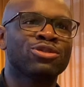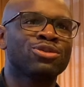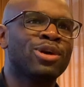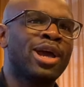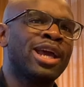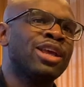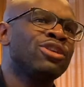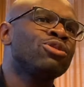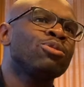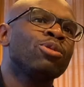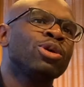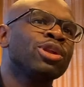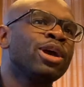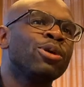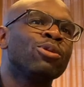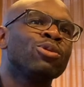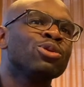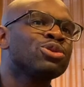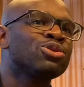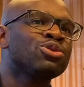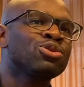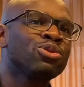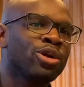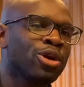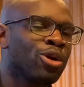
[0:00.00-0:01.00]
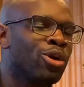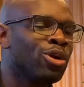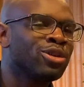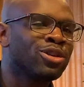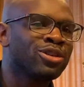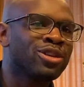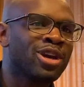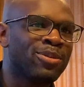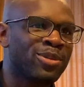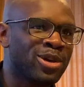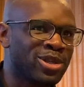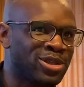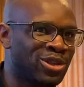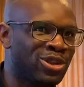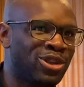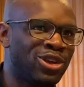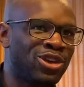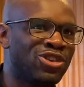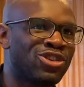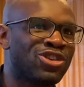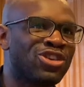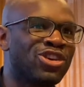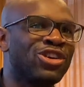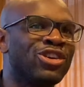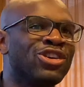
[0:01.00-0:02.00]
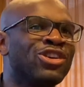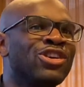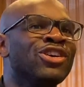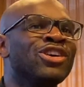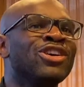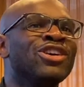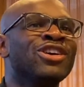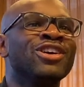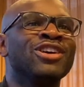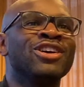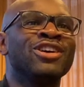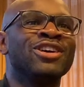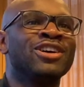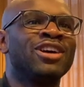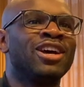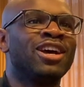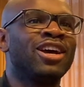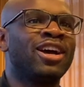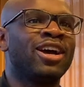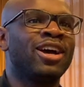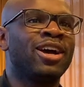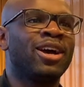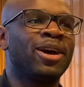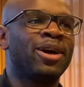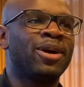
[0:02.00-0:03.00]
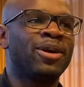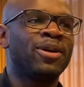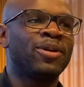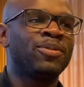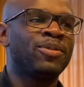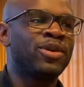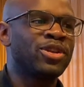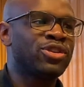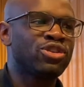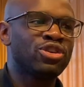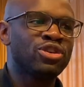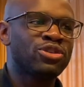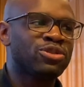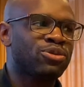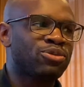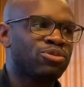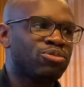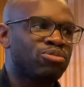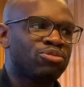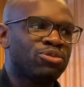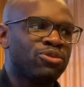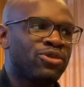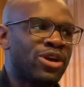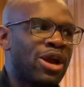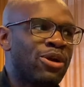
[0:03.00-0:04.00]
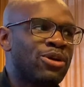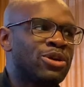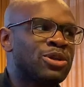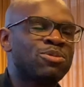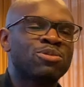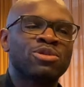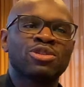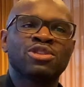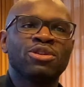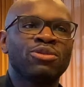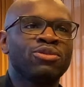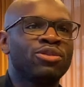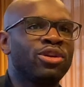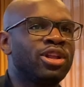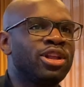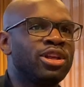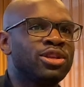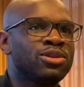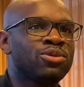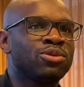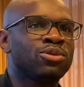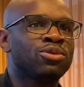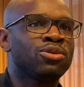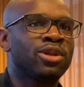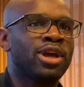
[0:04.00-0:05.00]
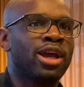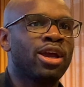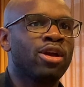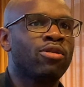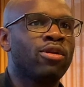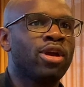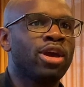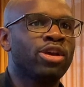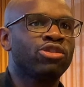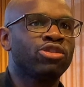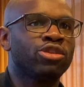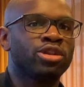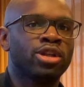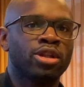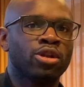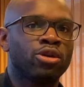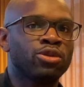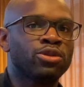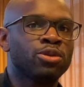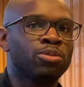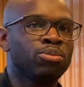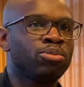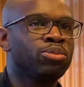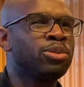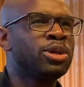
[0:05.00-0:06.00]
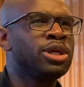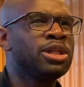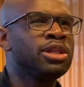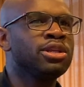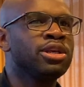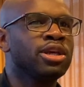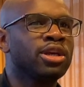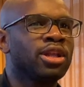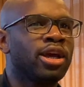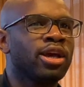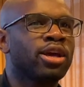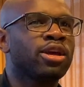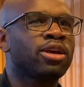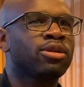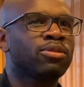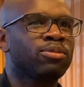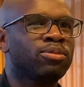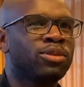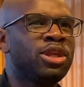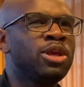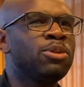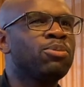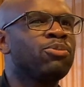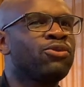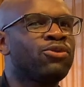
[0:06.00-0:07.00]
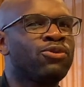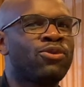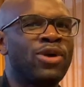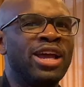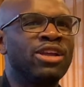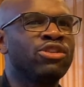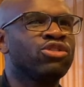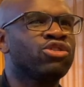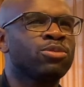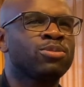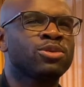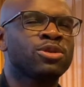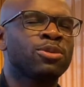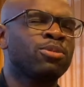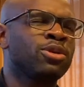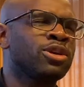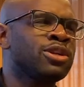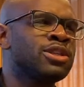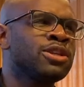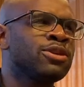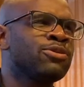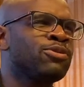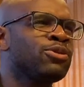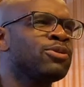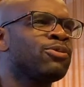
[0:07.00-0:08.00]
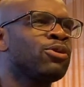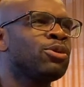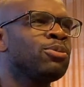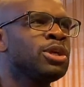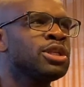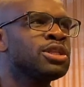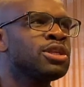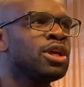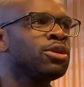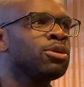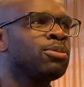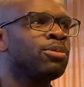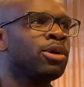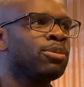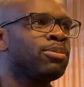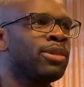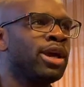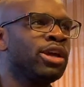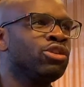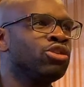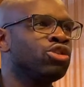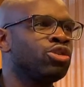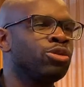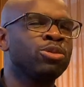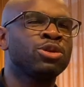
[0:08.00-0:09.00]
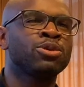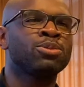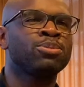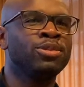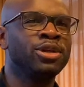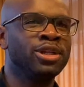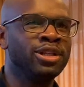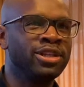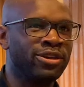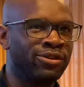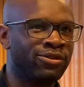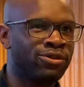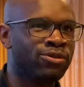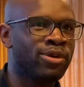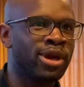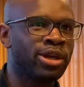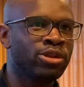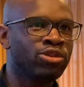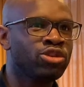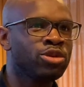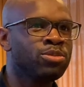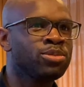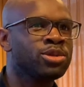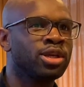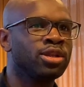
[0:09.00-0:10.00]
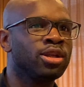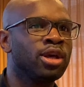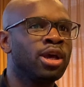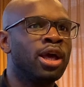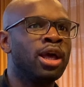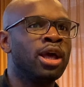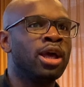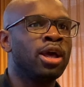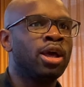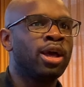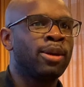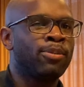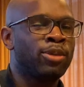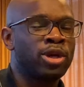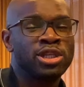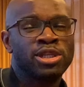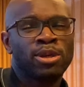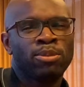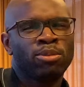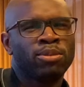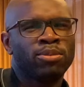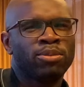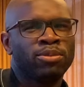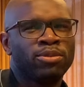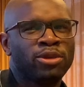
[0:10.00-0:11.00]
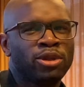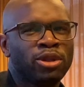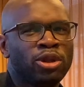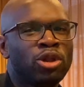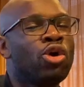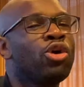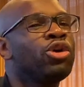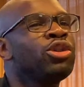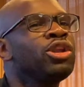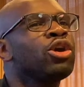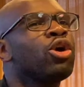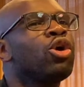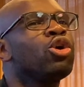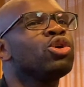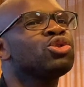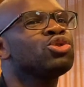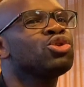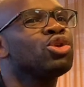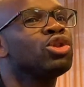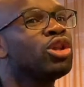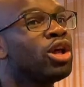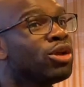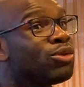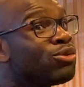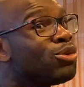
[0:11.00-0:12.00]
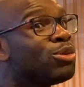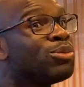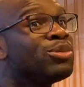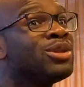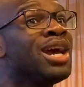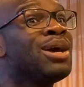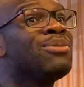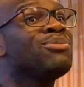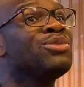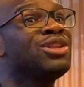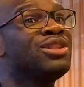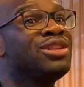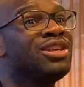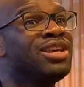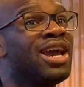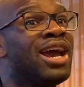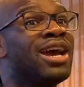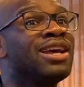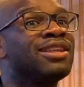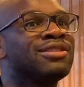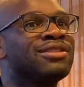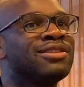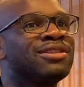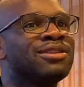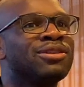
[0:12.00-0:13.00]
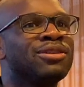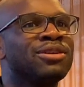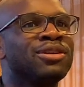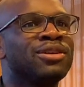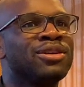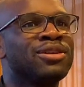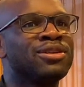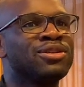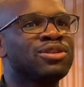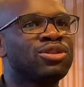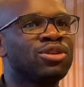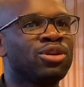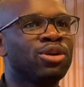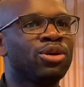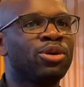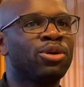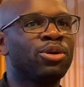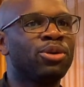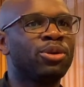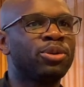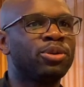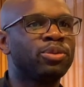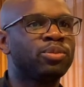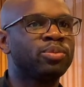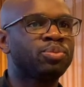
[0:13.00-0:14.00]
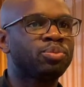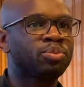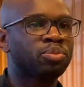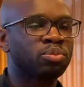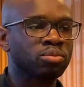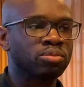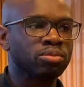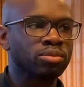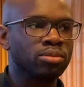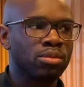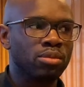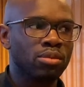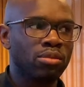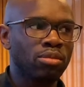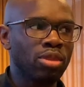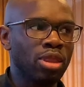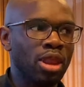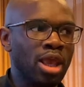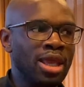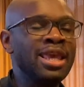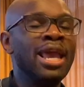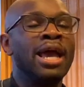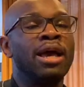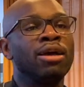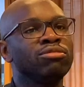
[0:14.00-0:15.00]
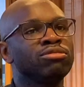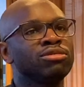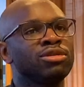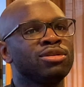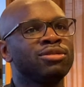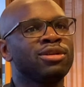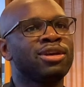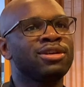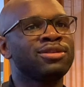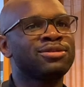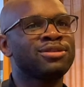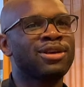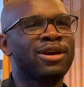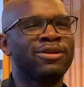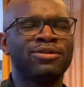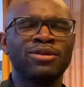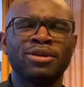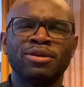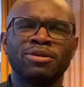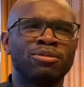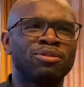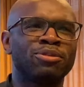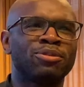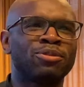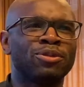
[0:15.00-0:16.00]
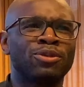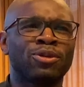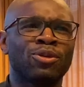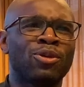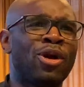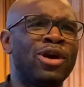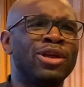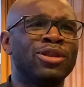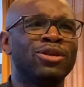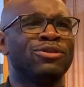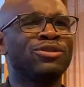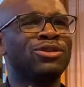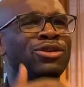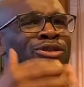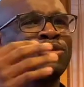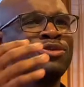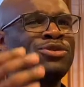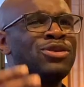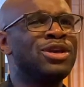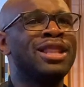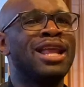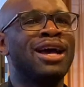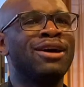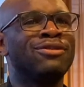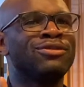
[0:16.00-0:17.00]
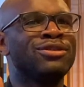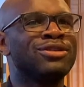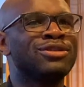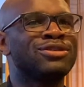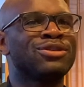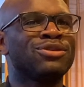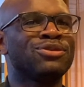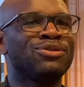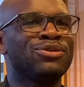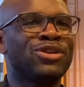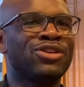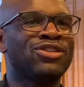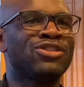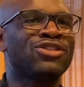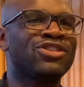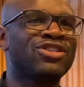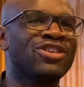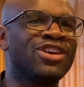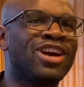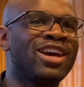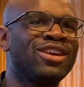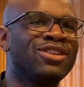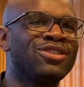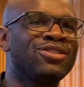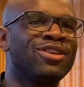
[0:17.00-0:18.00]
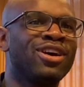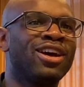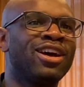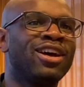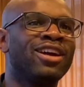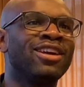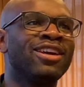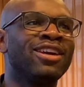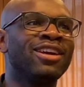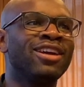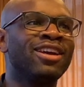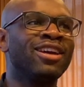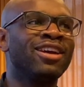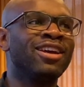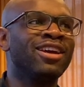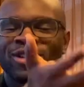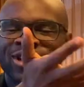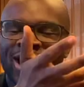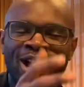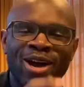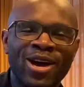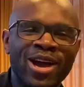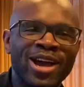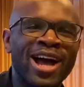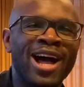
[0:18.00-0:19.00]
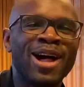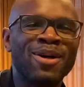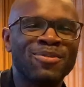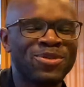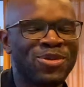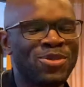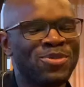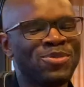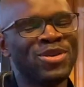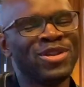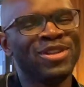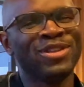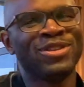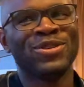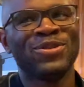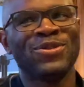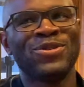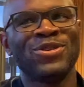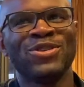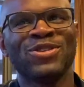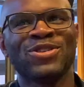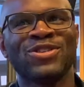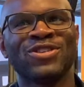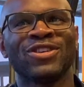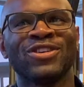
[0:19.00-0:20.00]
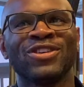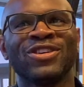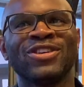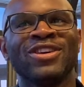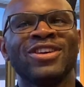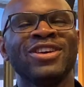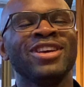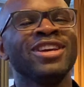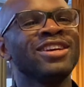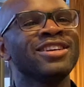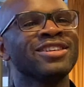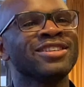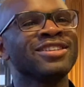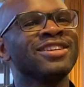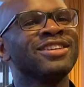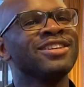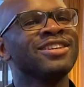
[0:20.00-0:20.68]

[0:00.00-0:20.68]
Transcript: So actually what I was doing all the time as a teacher, uh, but just very specifically so to that question, and also building like deep friendships, because it's, for me it's not about mentorship, it's building friendships, and because I'm learning also a lot from them in the end. So yeah, so that's I think kind of the three levels on which I try, how I help to build the future, yeah.